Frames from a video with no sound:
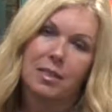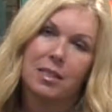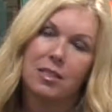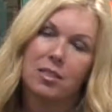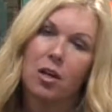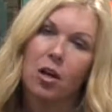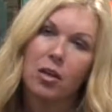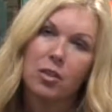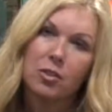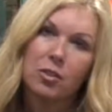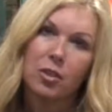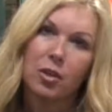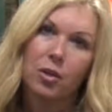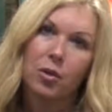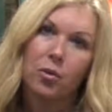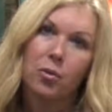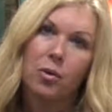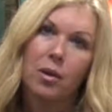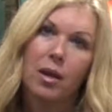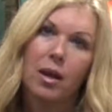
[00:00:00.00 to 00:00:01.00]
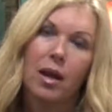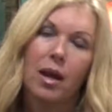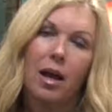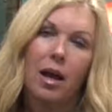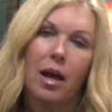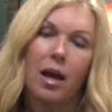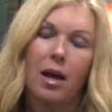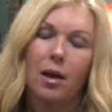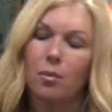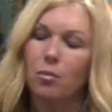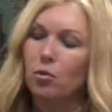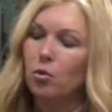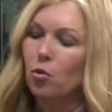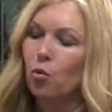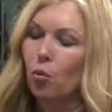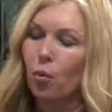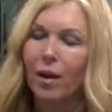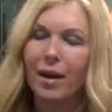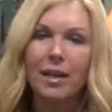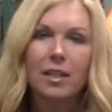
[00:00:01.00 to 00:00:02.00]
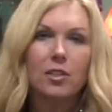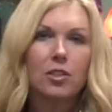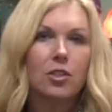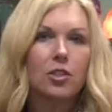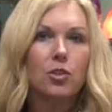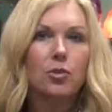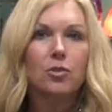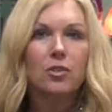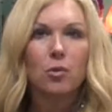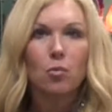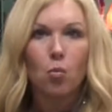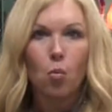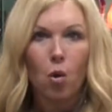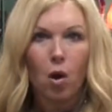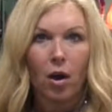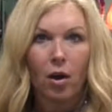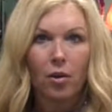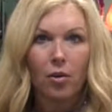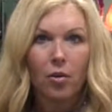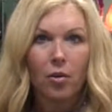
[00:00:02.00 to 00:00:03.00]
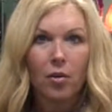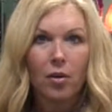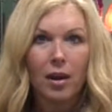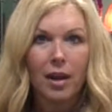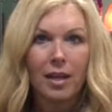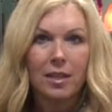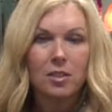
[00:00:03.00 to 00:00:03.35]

It's also great to use in water.